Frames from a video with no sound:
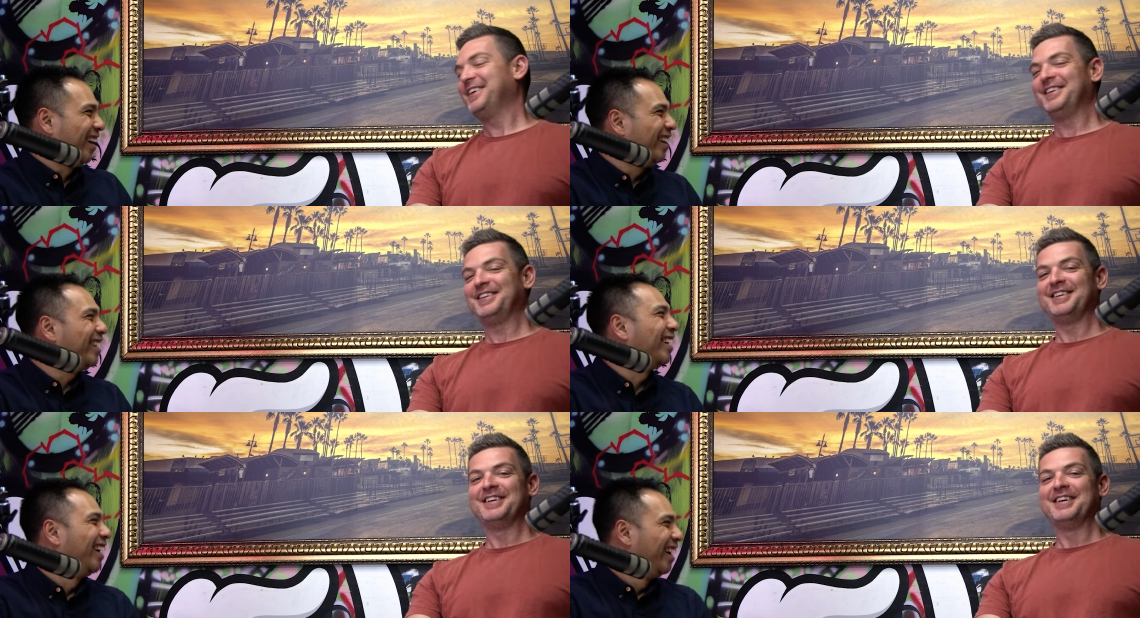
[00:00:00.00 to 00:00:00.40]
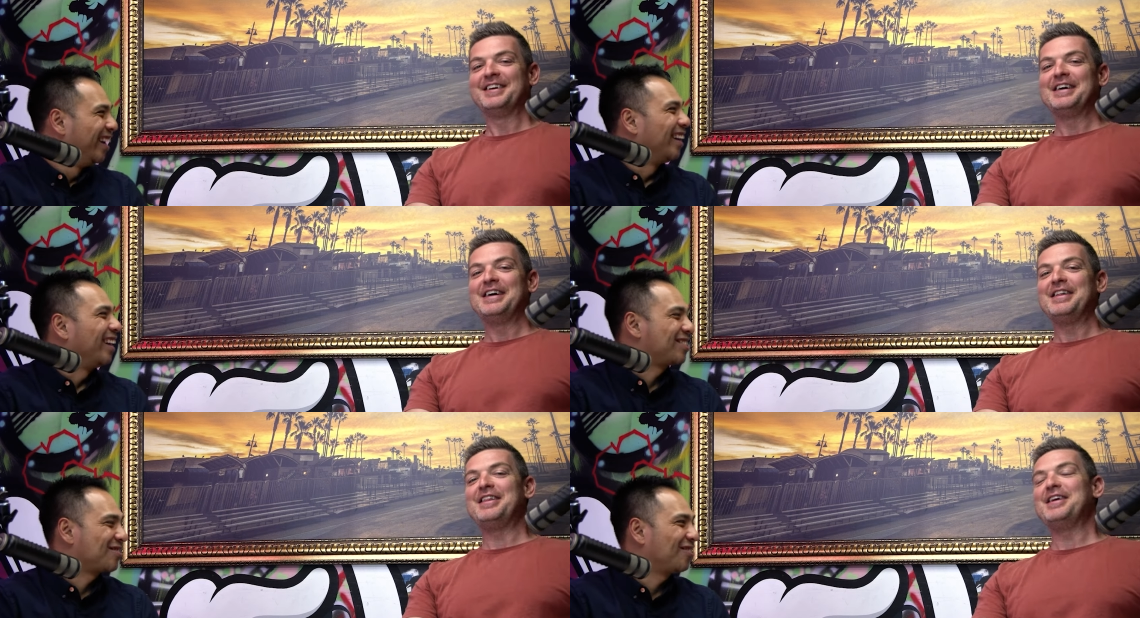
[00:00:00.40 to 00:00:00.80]
Speaker 1: that.
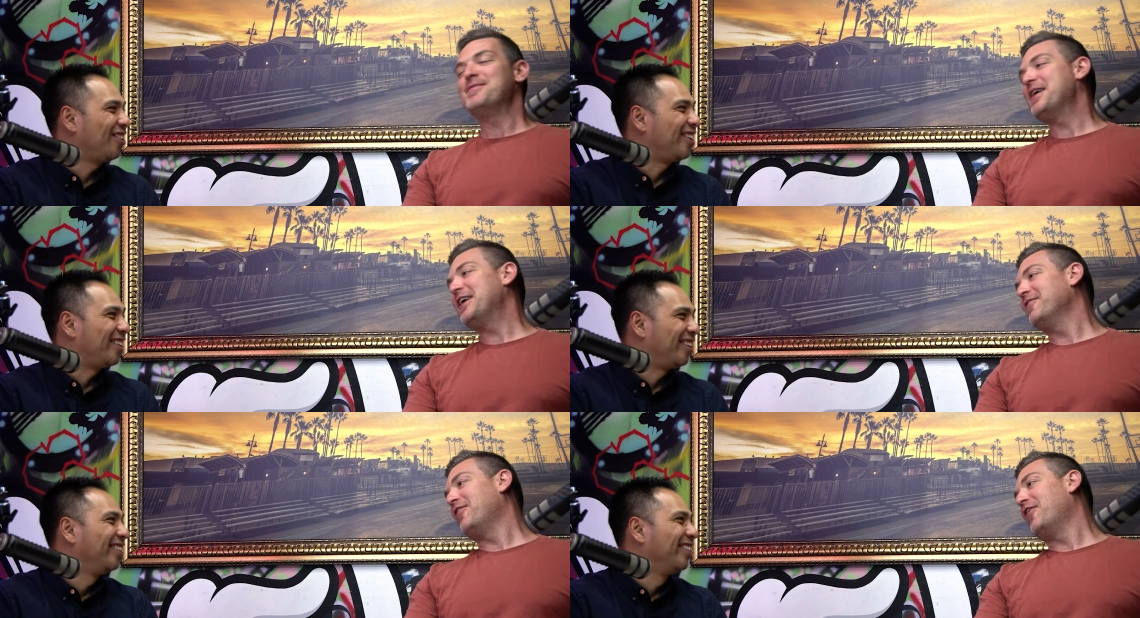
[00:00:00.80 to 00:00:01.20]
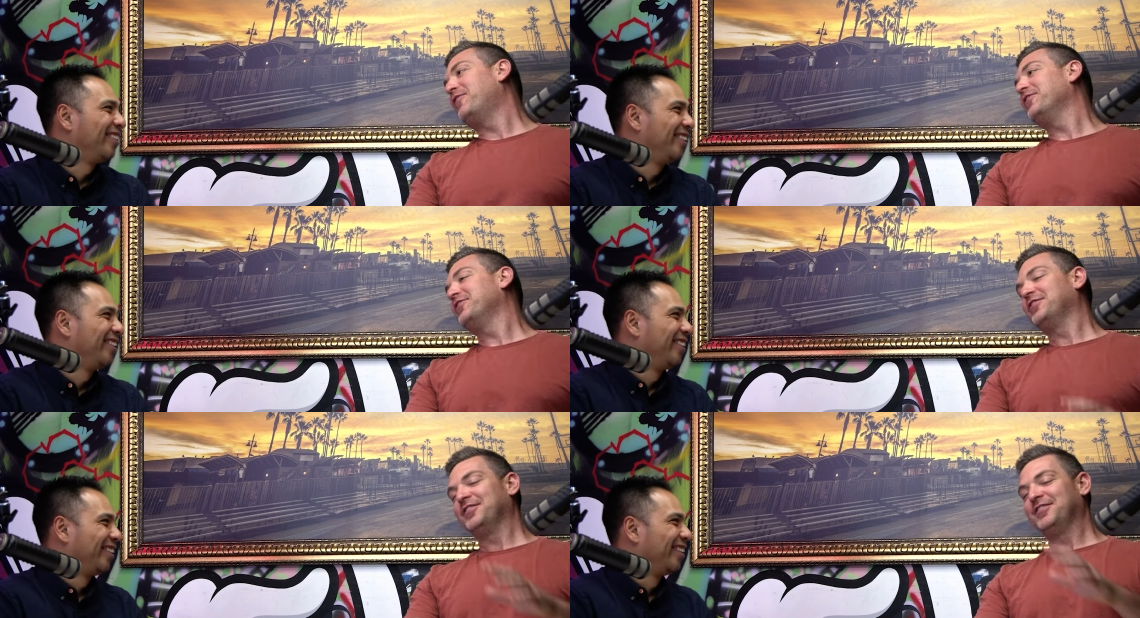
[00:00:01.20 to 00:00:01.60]
That's, the right. amount of
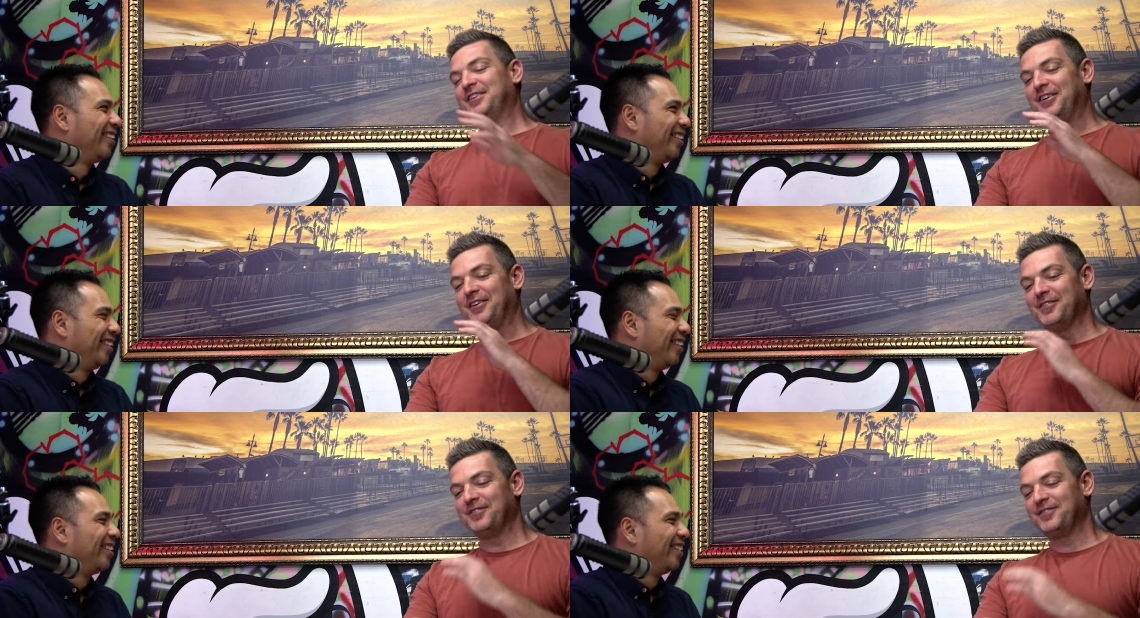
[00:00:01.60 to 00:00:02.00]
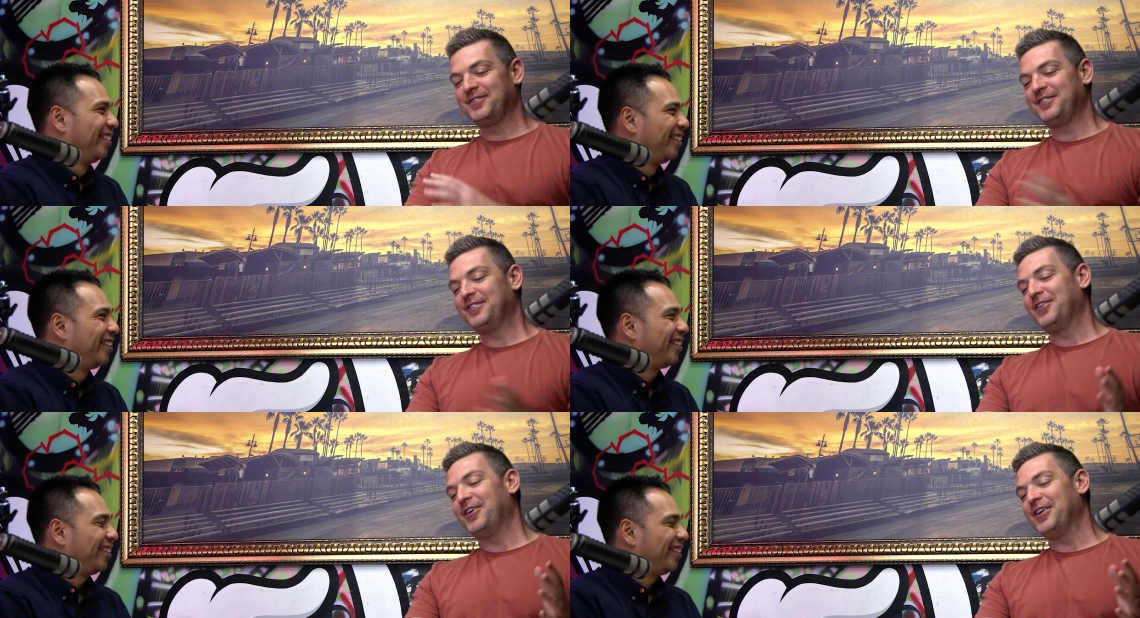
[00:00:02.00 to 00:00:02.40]
offices that
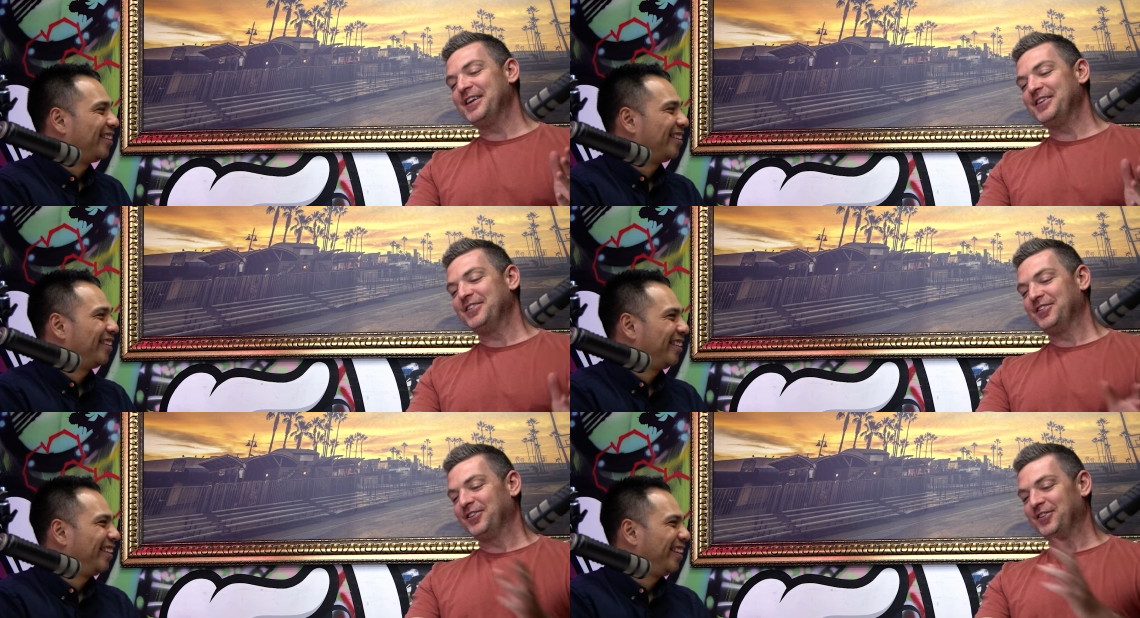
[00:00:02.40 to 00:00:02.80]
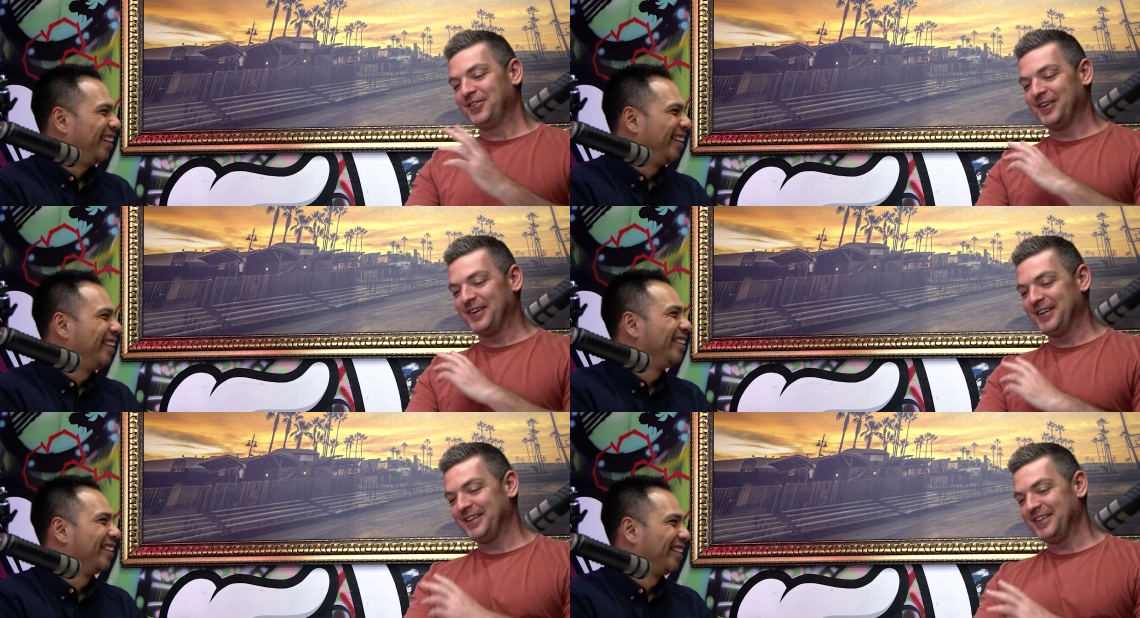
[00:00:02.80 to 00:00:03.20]
I've gone into
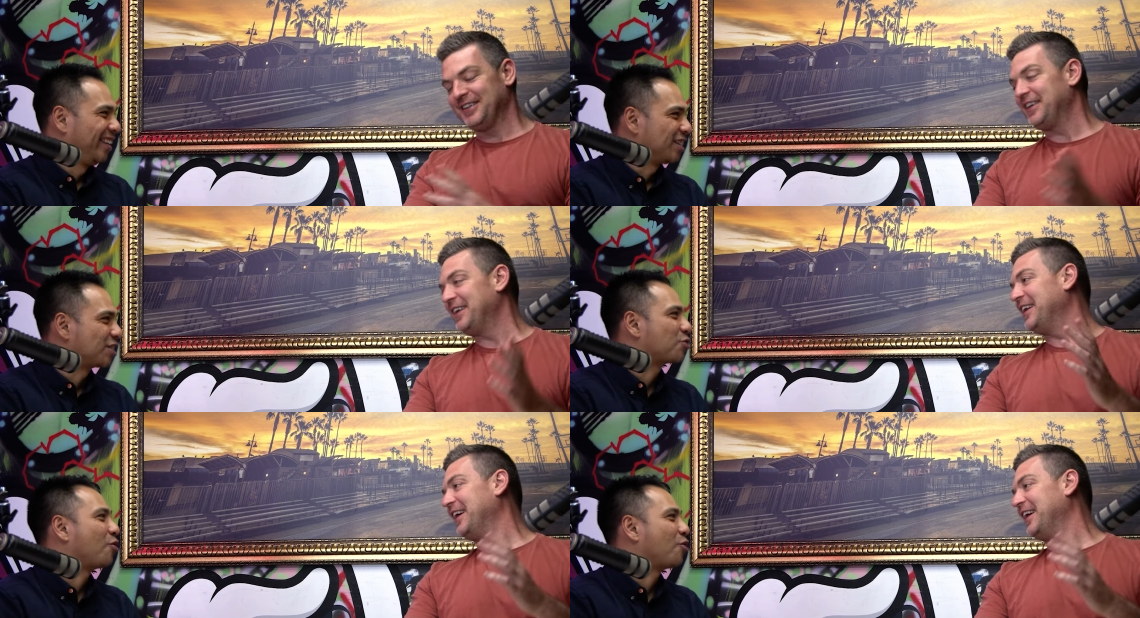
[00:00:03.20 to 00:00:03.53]
and